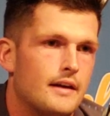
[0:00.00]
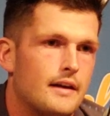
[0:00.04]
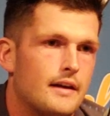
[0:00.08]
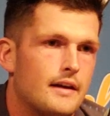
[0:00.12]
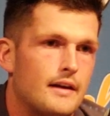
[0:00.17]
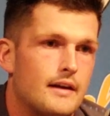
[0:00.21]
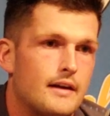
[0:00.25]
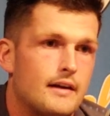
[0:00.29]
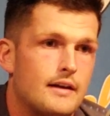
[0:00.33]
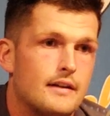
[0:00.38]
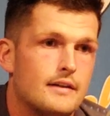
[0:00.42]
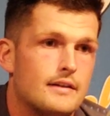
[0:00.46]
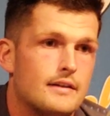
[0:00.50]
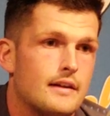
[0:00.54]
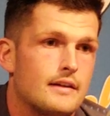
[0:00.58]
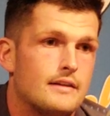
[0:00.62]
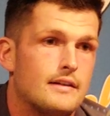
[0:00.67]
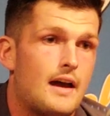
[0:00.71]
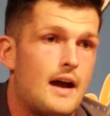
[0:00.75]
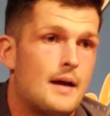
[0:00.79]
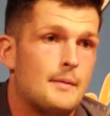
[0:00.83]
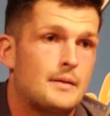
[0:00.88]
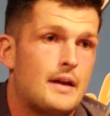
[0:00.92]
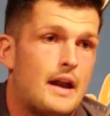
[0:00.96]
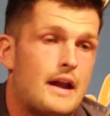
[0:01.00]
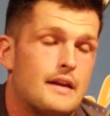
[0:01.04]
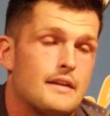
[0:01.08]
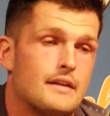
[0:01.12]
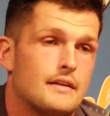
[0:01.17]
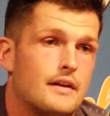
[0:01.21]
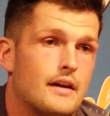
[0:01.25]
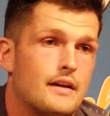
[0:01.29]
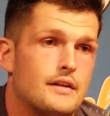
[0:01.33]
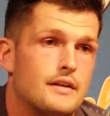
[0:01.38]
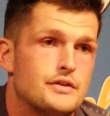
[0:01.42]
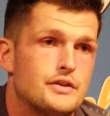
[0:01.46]
uh, a top guy in the
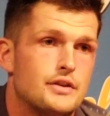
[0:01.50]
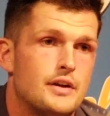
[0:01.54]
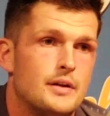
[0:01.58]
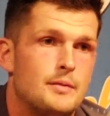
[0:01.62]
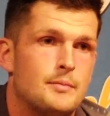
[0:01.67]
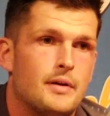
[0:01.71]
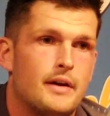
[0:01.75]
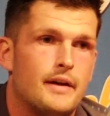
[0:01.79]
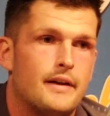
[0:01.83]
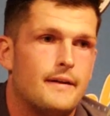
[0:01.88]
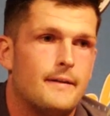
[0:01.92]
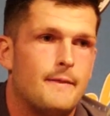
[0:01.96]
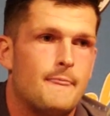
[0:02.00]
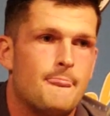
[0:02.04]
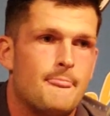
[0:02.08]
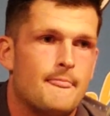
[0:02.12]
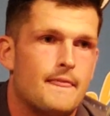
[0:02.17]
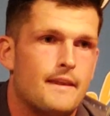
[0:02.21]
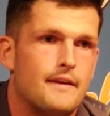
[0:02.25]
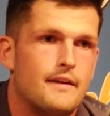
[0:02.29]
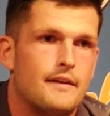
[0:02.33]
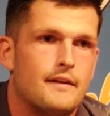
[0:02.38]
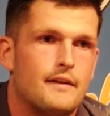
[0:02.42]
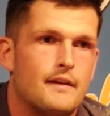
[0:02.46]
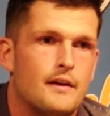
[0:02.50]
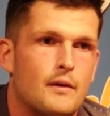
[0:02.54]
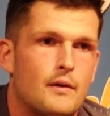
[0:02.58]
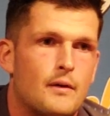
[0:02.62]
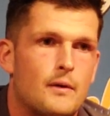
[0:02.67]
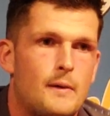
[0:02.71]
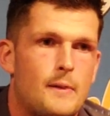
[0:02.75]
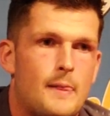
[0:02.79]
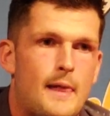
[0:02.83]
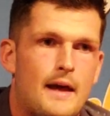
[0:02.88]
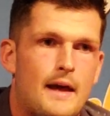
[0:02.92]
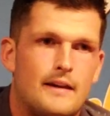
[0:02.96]
country, but you
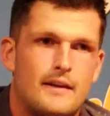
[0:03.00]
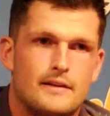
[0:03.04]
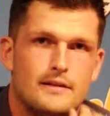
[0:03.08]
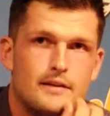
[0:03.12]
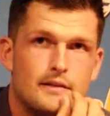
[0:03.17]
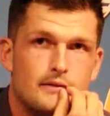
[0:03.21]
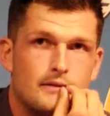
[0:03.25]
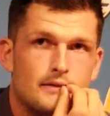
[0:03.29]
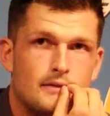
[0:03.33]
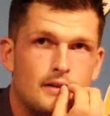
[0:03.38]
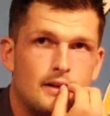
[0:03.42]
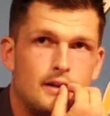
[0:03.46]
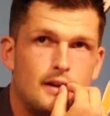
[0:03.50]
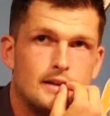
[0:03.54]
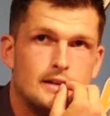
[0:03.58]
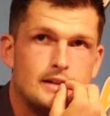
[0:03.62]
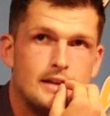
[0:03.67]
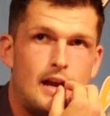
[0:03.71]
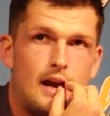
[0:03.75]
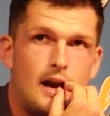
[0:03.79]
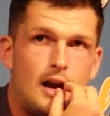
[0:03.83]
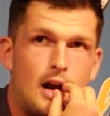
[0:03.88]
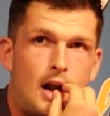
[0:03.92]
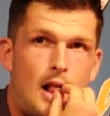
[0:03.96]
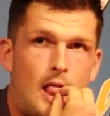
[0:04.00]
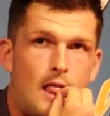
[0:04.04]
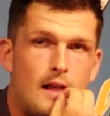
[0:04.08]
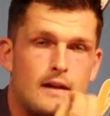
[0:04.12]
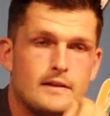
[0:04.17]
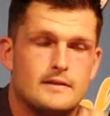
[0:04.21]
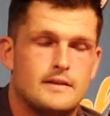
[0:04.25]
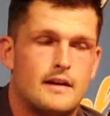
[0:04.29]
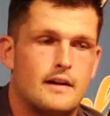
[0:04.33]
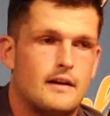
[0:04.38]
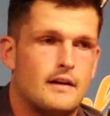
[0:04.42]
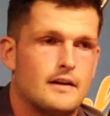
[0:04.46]
know that doesn't really scare
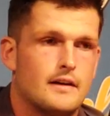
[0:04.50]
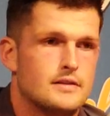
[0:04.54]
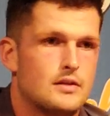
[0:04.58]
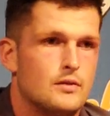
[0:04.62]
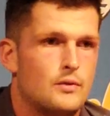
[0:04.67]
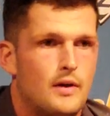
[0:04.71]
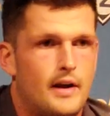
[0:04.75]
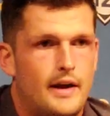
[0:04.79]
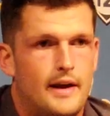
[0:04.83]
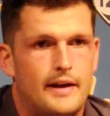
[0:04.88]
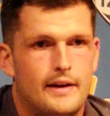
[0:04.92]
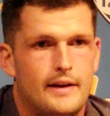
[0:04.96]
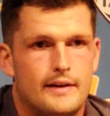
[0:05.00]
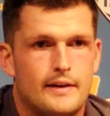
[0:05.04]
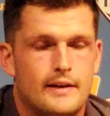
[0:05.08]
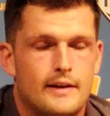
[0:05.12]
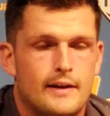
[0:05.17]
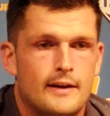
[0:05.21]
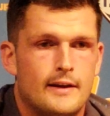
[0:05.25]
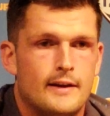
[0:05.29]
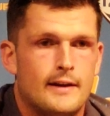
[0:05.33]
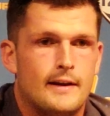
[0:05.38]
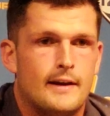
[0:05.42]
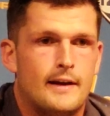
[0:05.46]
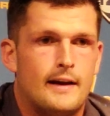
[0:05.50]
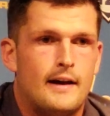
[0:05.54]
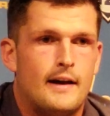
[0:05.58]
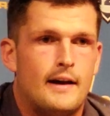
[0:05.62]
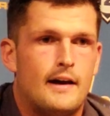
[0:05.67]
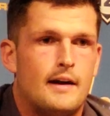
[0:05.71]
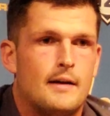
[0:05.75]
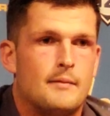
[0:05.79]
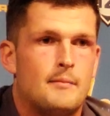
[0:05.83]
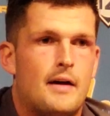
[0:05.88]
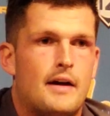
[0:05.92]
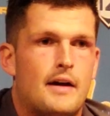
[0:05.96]
scare us away. And
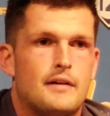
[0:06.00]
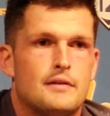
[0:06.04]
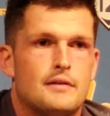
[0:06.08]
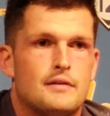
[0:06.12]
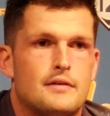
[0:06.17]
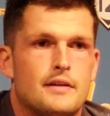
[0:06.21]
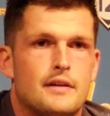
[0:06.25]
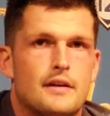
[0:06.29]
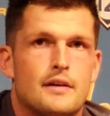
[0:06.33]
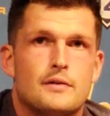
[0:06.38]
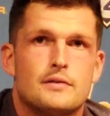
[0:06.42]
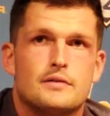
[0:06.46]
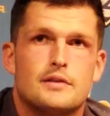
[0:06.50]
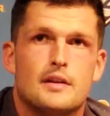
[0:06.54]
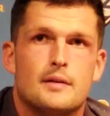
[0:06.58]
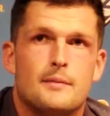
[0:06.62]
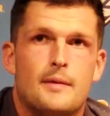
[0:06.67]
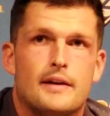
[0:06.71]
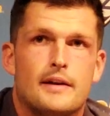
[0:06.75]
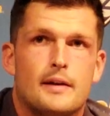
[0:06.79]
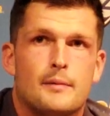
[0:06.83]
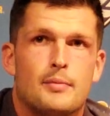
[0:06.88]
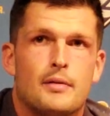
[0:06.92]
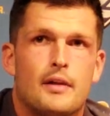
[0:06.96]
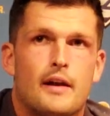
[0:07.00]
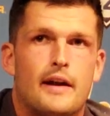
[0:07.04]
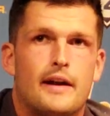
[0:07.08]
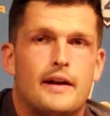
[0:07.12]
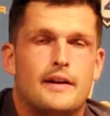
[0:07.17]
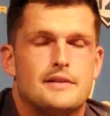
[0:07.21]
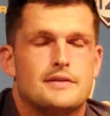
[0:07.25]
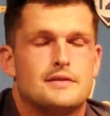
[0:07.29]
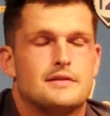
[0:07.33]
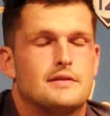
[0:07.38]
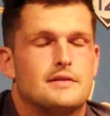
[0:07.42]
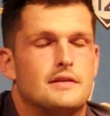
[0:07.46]
um, I knew Theo was going to make a play. I
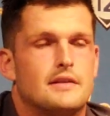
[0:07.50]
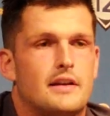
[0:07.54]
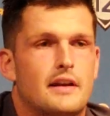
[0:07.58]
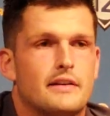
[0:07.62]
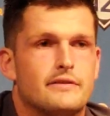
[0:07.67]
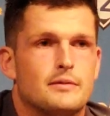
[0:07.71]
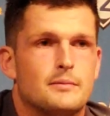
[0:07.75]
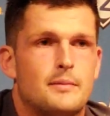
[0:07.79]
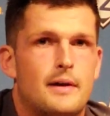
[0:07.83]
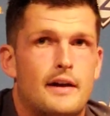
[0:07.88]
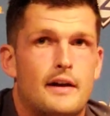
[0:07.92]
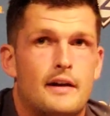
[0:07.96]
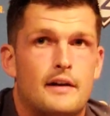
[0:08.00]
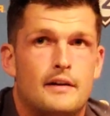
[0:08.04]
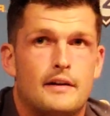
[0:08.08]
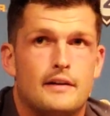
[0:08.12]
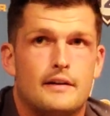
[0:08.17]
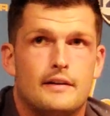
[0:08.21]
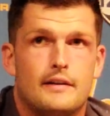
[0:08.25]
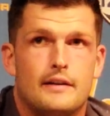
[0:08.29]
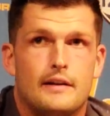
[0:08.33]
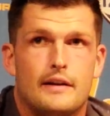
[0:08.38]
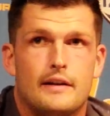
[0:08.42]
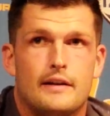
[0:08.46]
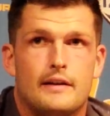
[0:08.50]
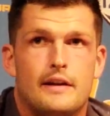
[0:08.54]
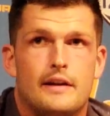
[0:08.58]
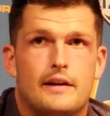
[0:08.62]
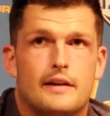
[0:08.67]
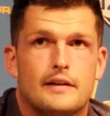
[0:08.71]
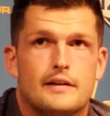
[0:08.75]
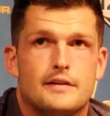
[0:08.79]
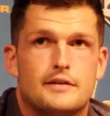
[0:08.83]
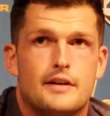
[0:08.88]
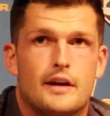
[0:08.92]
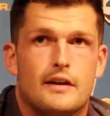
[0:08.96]
just give him air, and, and he
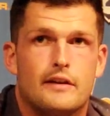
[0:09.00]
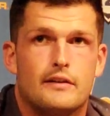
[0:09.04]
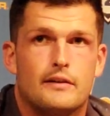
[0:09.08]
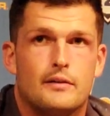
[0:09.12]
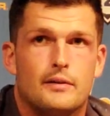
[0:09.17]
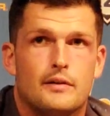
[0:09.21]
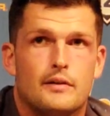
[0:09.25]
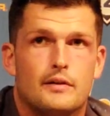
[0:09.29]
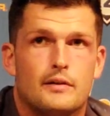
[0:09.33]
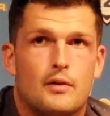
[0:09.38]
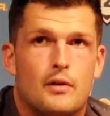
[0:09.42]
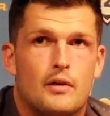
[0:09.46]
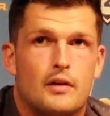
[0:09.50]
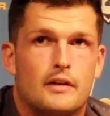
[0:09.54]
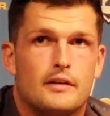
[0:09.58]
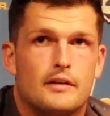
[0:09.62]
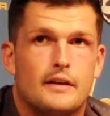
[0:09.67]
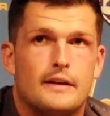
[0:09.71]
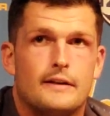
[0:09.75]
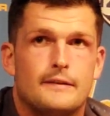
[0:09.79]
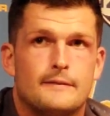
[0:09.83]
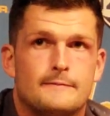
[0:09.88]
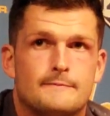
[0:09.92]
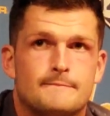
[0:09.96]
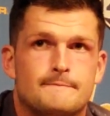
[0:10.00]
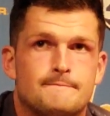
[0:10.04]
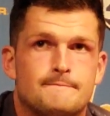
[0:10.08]
can adjust to it accordingly.